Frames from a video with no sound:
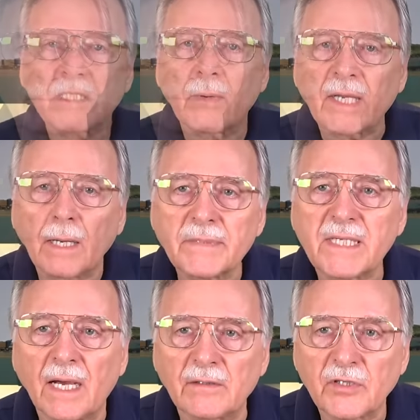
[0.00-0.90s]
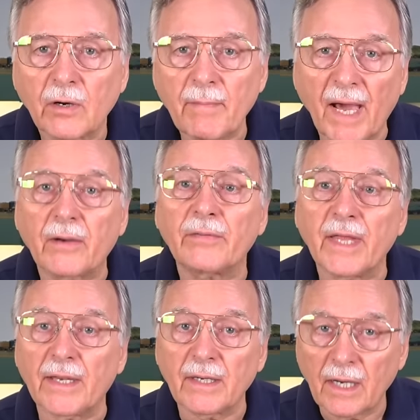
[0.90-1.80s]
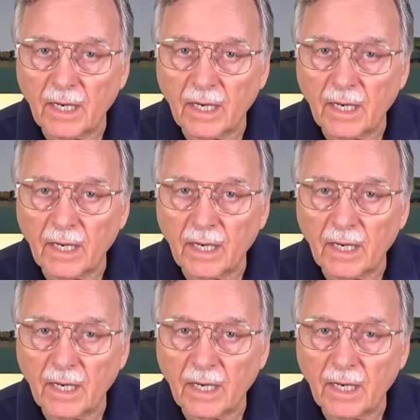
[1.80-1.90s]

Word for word: So it comes down to a matter then